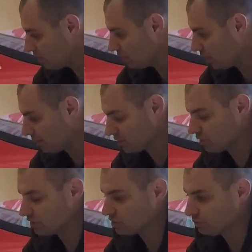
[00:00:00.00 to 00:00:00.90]
That's
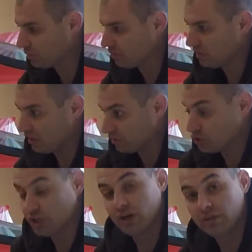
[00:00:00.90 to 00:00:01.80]
not the splitter, the
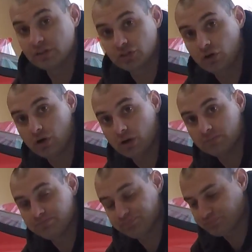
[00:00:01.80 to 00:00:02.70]
chin on this
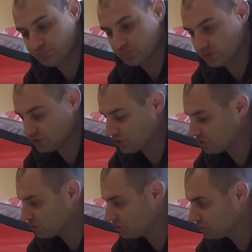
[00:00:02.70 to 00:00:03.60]
car, just because
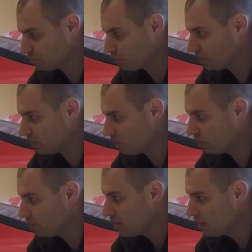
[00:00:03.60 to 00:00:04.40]
it sits pretty low.